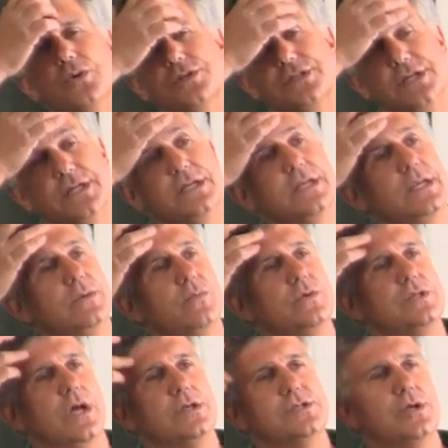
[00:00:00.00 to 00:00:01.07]
horse in
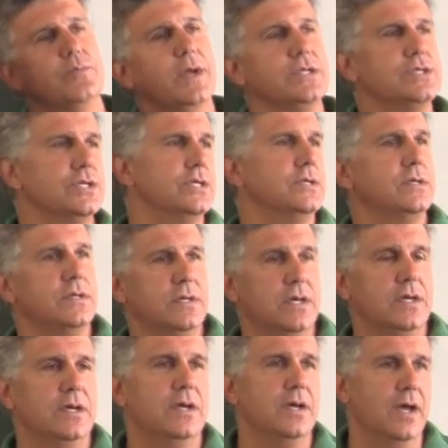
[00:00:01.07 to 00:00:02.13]
was also mentioned,
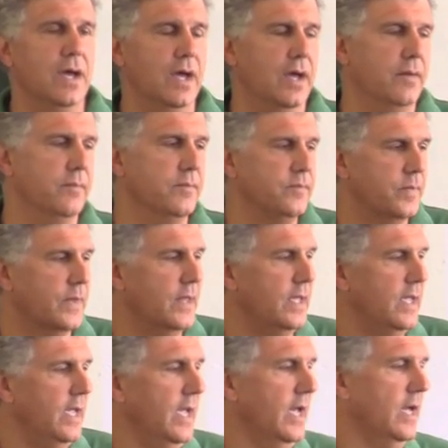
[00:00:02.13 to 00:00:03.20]

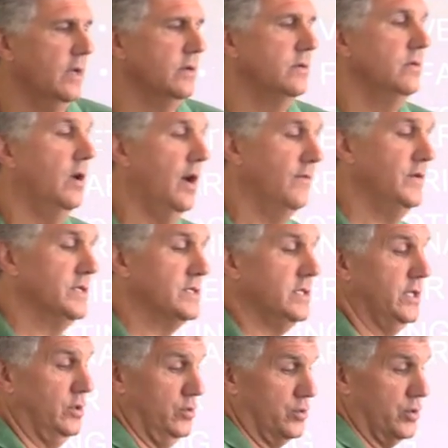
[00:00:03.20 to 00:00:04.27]
and
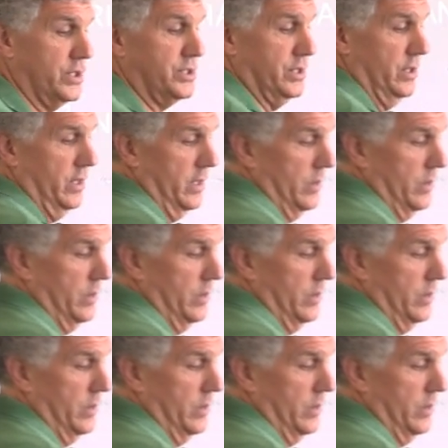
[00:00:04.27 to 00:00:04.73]
obviously nutrition,